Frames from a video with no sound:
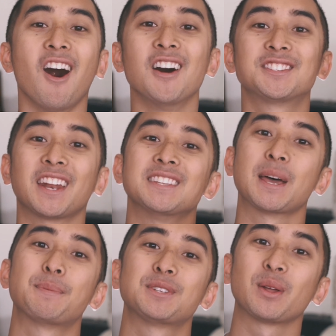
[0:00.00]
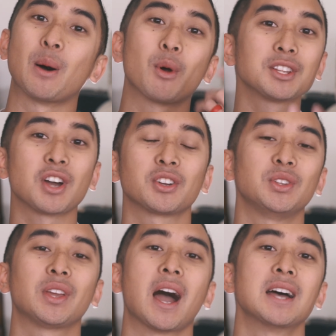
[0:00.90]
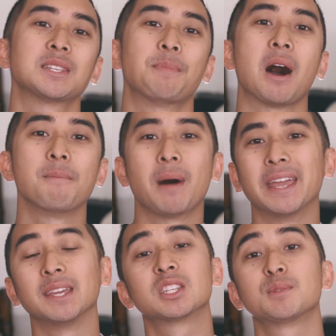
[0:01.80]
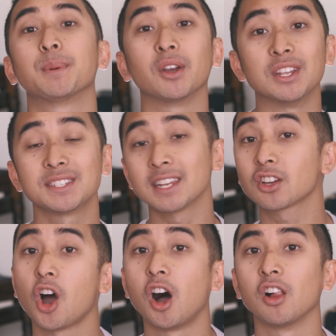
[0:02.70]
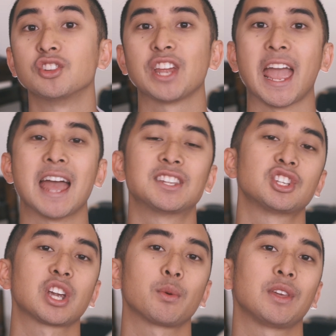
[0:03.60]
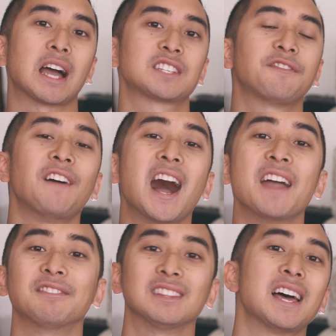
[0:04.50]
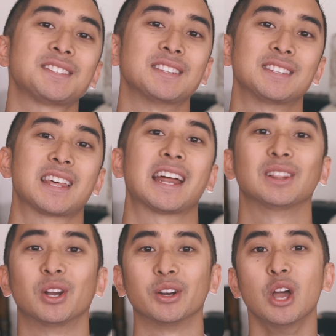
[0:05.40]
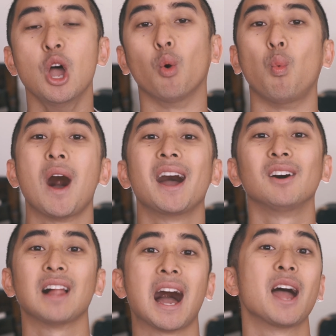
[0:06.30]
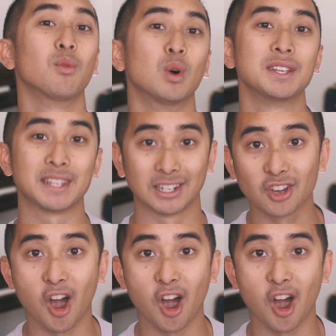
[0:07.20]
On today's episode, I want to talk to you guys about my experience in college and to share with you guys five lessons that I learned while I was in